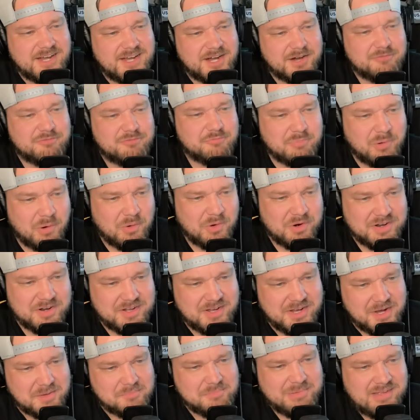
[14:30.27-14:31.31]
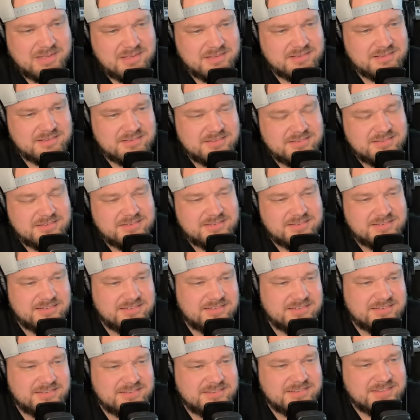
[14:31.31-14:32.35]
of Pornhub.
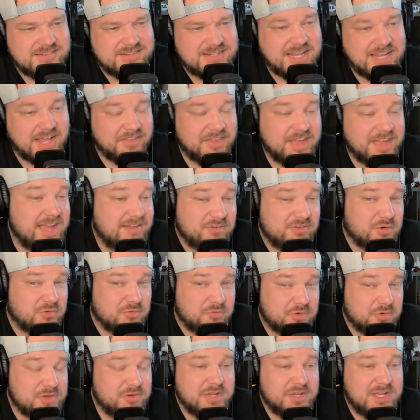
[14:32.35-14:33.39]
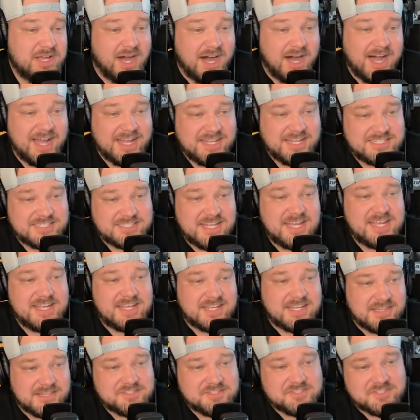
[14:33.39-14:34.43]
Now they have a really high stake
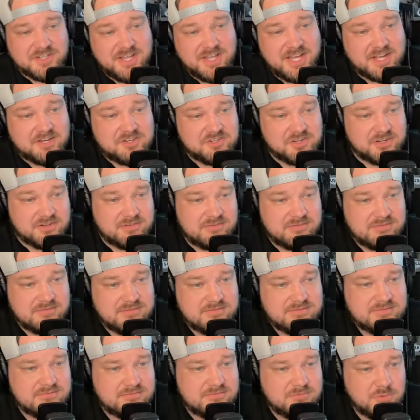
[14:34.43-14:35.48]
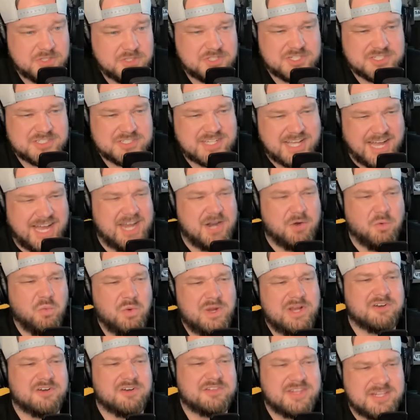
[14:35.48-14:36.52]
in this election, which is kind of
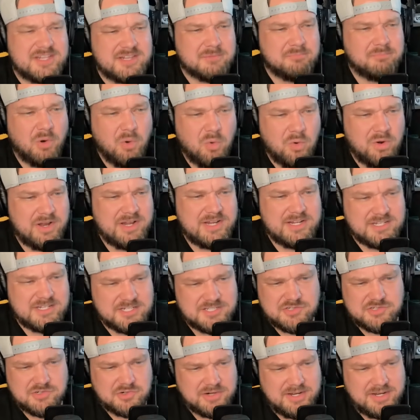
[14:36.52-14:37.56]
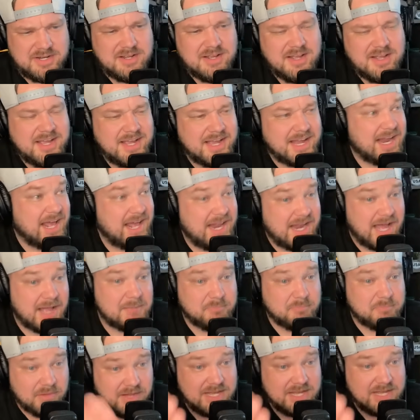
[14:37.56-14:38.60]
weird that the porn industry and I, and I
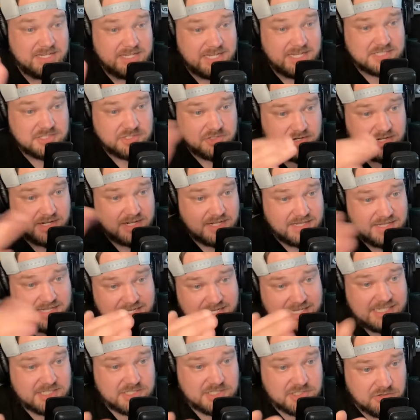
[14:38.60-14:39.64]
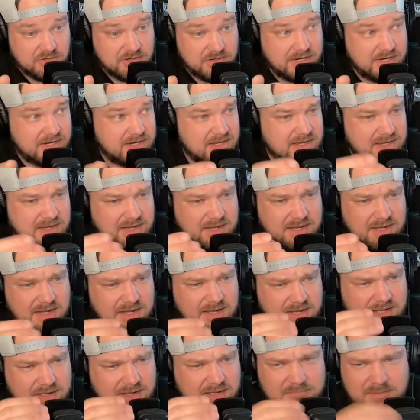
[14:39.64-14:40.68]
played yesterday in the Easter egg uh,
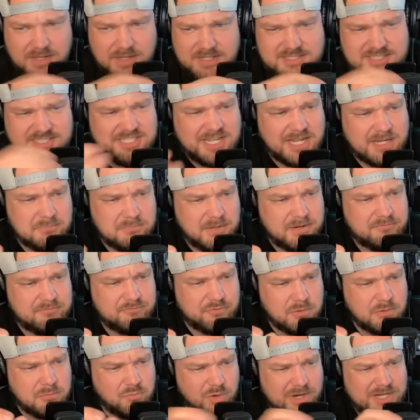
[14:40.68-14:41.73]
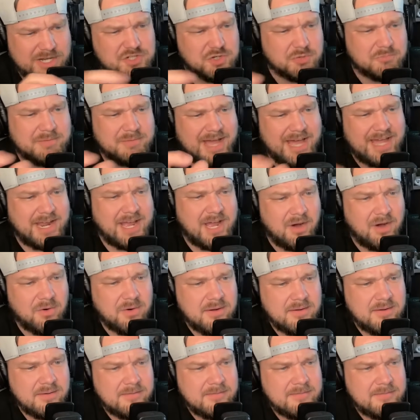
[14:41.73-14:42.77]
uh a segment from Rachel Maddow
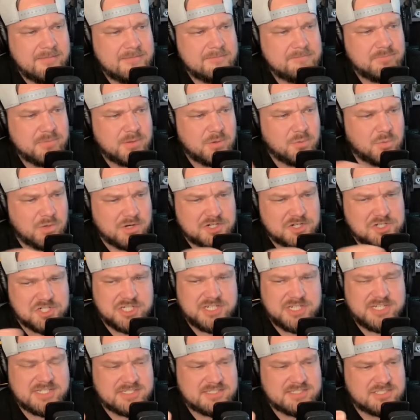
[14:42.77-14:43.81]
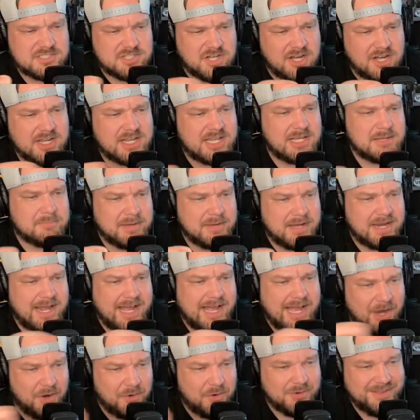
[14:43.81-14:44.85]
where she is talking about
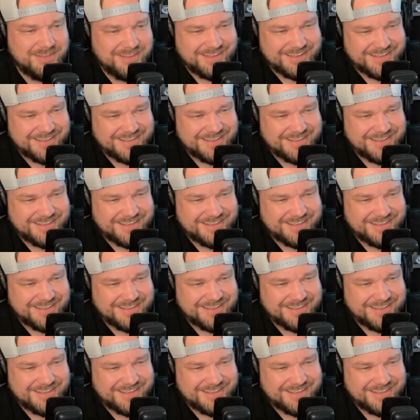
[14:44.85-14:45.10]
how